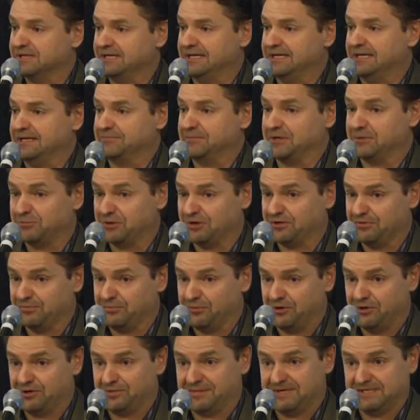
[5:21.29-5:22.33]
My brother
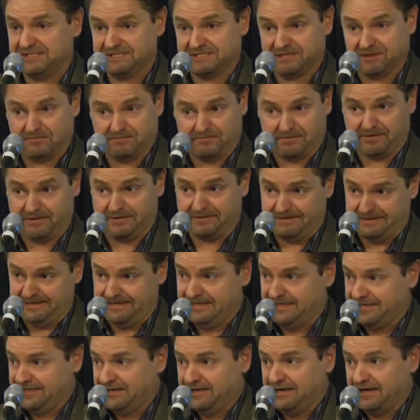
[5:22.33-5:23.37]
Bern and myself
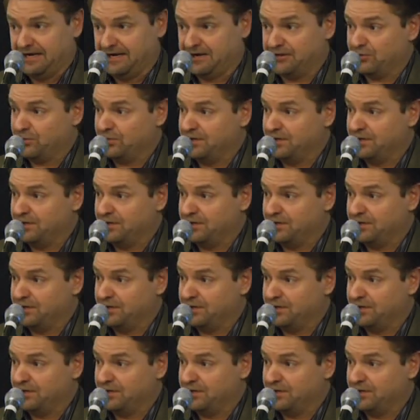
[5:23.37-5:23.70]
either